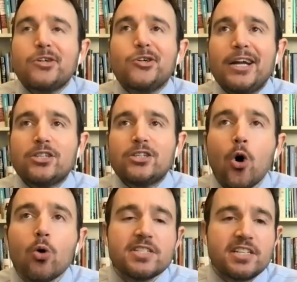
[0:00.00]
create the
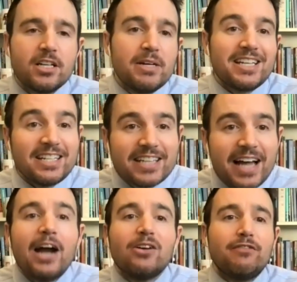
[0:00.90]
whole syllabus
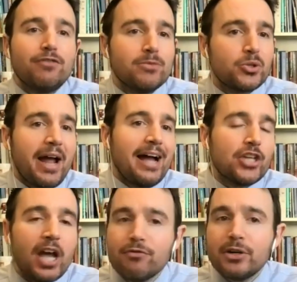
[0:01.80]
entirely from
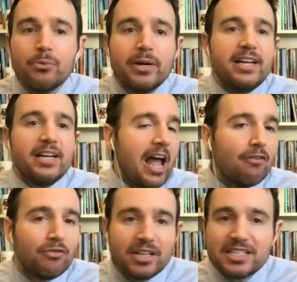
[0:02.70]
scratch, every reading,
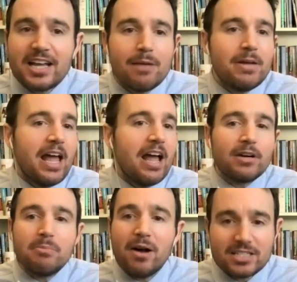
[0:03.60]
every assignment,
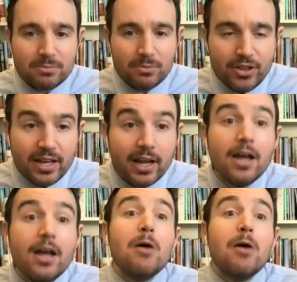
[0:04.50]
every possible thing.